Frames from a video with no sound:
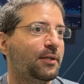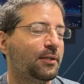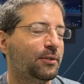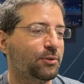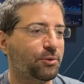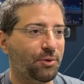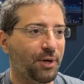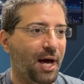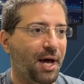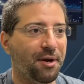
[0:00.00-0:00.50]

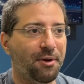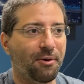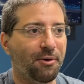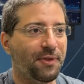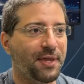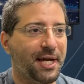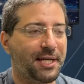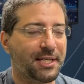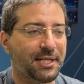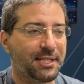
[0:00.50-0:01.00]
to run all
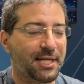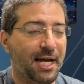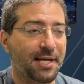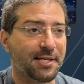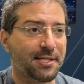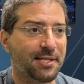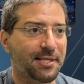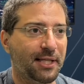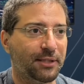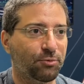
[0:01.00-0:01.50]
the
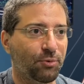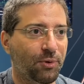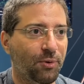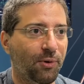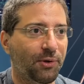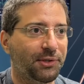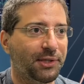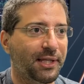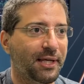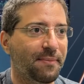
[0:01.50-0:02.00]
exercises that we
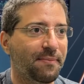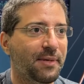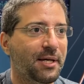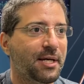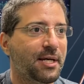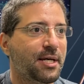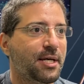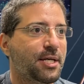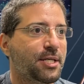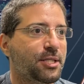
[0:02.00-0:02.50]
want them.
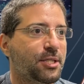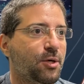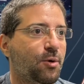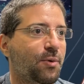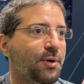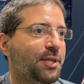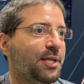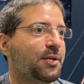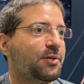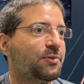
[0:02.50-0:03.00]
So
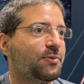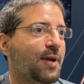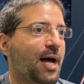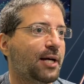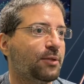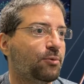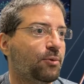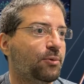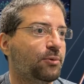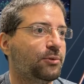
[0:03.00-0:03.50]
with
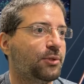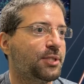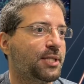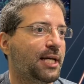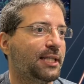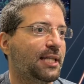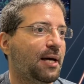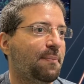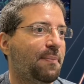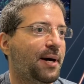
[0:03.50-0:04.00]
Instruqt, we could
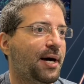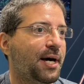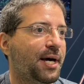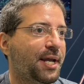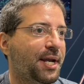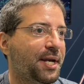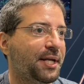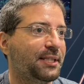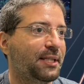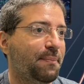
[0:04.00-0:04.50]
set up
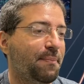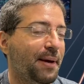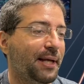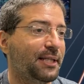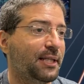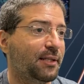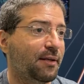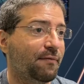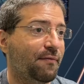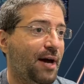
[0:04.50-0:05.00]
an
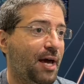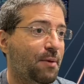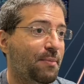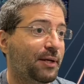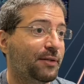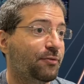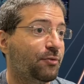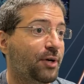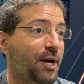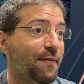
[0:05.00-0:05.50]
independent
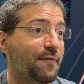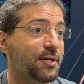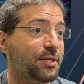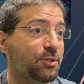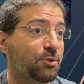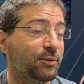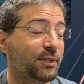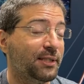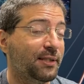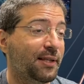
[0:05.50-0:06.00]
environment for every
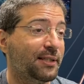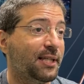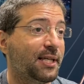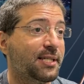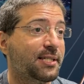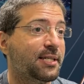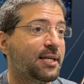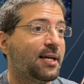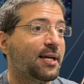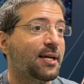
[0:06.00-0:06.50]
student that
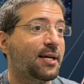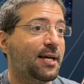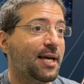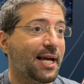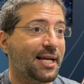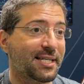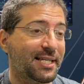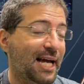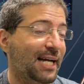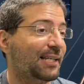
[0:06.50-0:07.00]
is
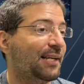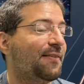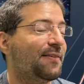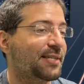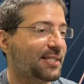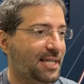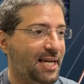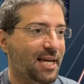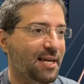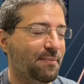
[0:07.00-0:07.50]
exactly the
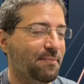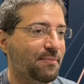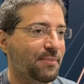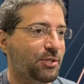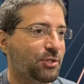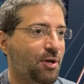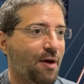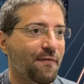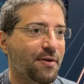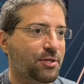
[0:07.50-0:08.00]
same.
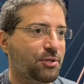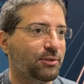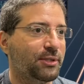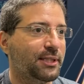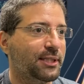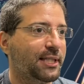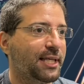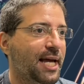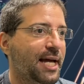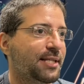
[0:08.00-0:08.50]
So every
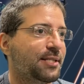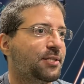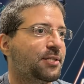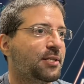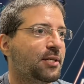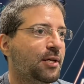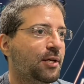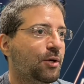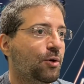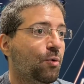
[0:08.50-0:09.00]
student gets
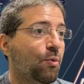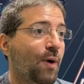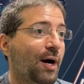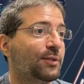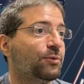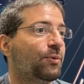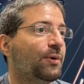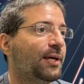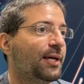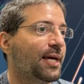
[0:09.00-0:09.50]

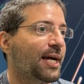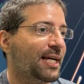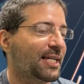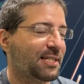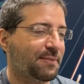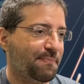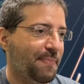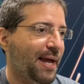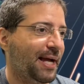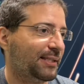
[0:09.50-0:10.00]
what we
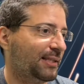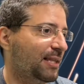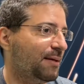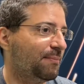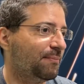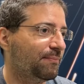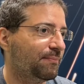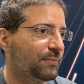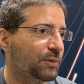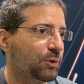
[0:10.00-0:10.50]
expect
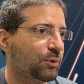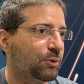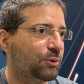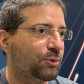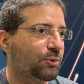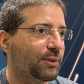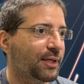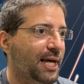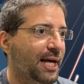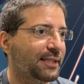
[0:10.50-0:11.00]
them
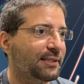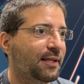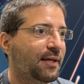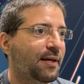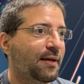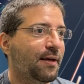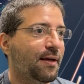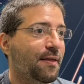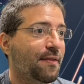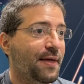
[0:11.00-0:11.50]
to get.
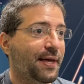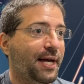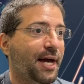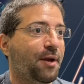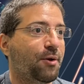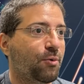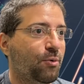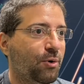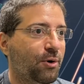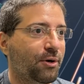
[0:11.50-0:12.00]
They
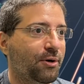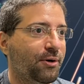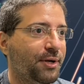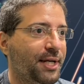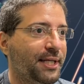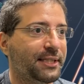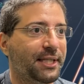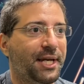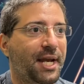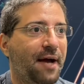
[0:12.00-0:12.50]
can work on
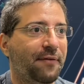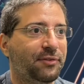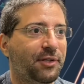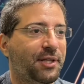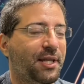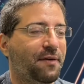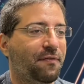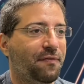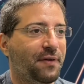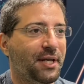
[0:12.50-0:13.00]
it, and after
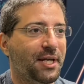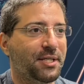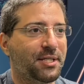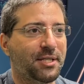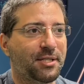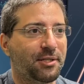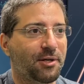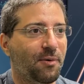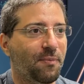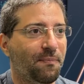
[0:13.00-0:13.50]
they finish,
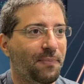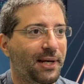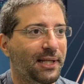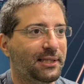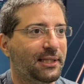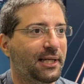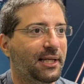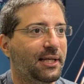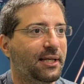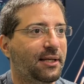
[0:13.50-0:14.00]
it's
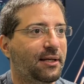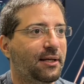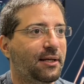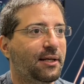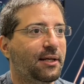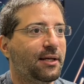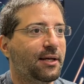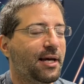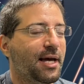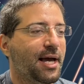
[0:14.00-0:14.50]
completely
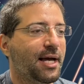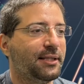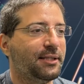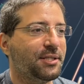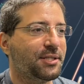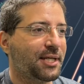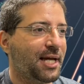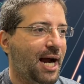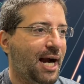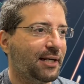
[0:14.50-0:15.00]

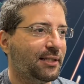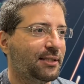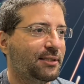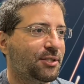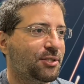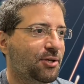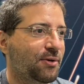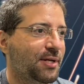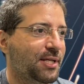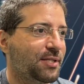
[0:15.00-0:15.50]
discarded.
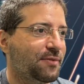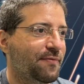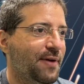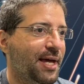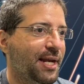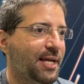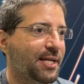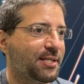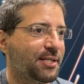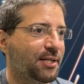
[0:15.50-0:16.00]
So it's
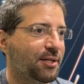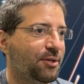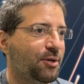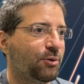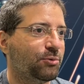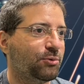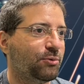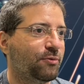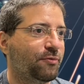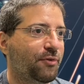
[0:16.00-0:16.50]
very easy,
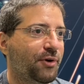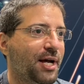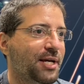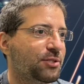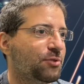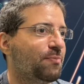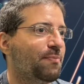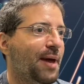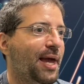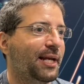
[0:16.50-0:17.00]
for us
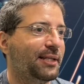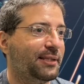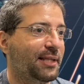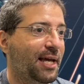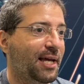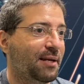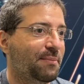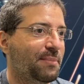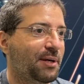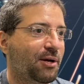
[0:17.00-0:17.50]
to
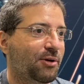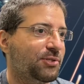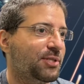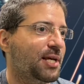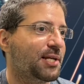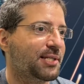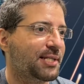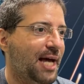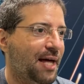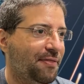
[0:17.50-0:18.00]
maintain because
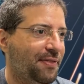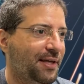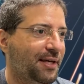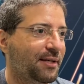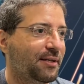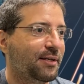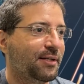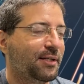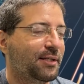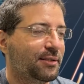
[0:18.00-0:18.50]
there is nothing
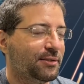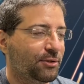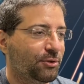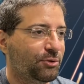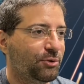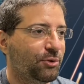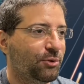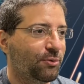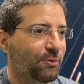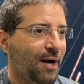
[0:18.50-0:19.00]
to
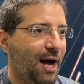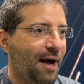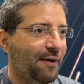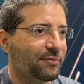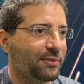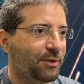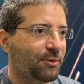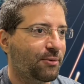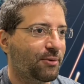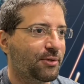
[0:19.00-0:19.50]
do
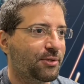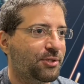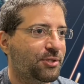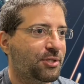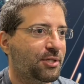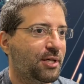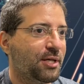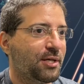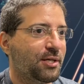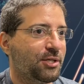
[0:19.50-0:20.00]

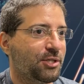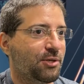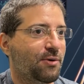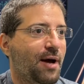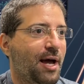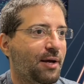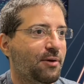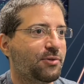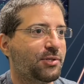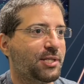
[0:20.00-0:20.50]
afterwards. So
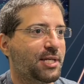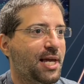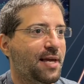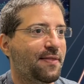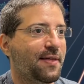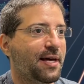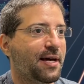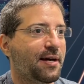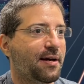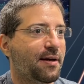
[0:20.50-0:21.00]
I would say
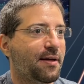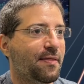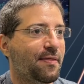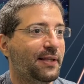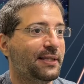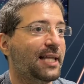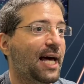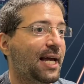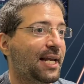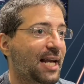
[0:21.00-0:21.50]

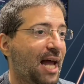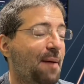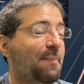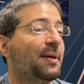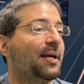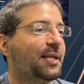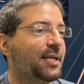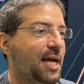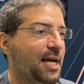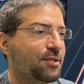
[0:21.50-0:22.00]
the
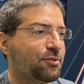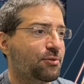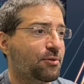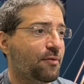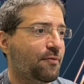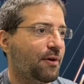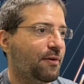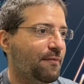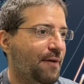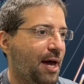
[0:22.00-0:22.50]
dynamic nature
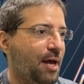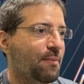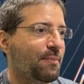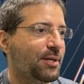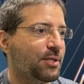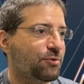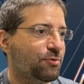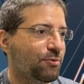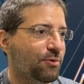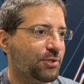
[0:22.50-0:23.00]
of
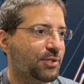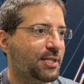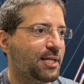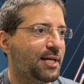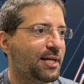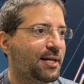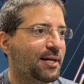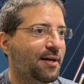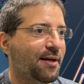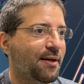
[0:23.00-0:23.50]
environments was
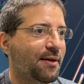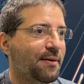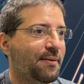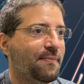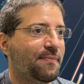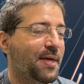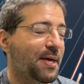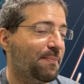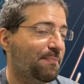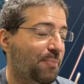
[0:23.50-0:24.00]
the
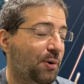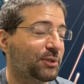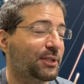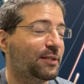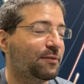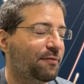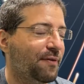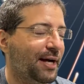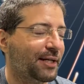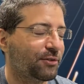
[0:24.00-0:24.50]

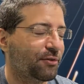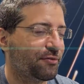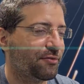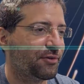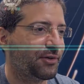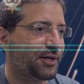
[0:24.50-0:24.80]
important factor for